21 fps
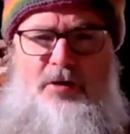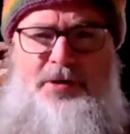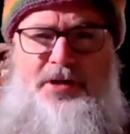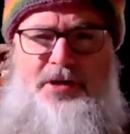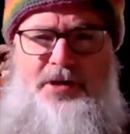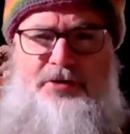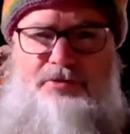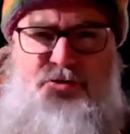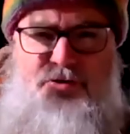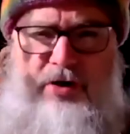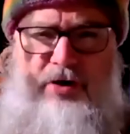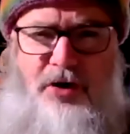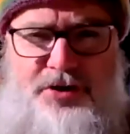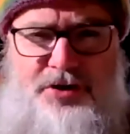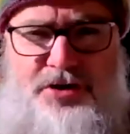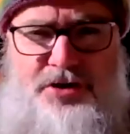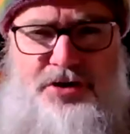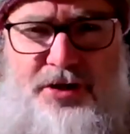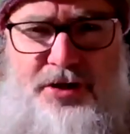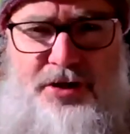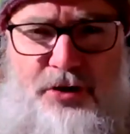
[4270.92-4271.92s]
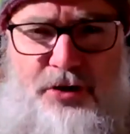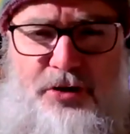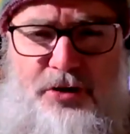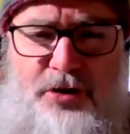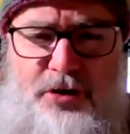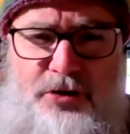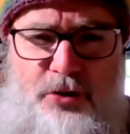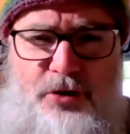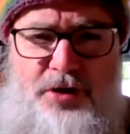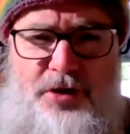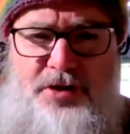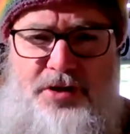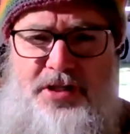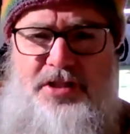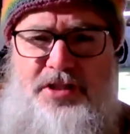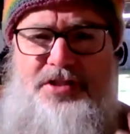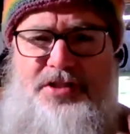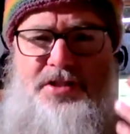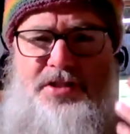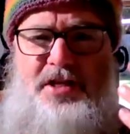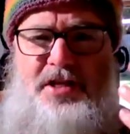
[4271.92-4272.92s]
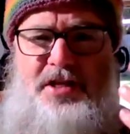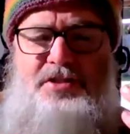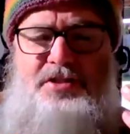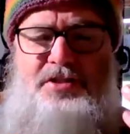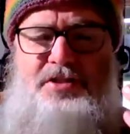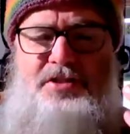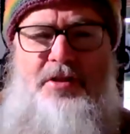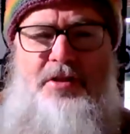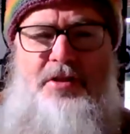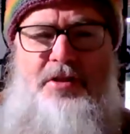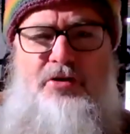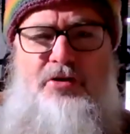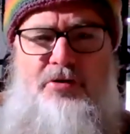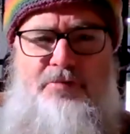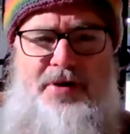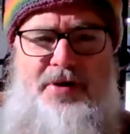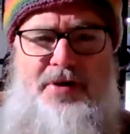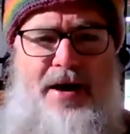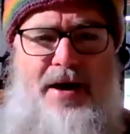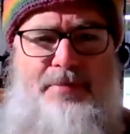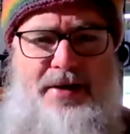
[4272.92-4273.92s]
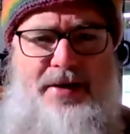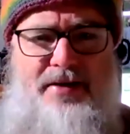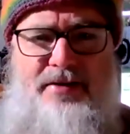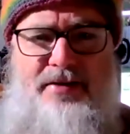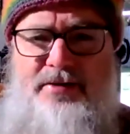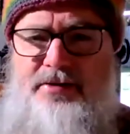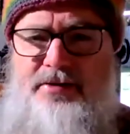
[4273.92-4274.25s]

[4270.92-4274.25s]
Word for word: I mean, honestly, who could look at these things in the mirror and be happy?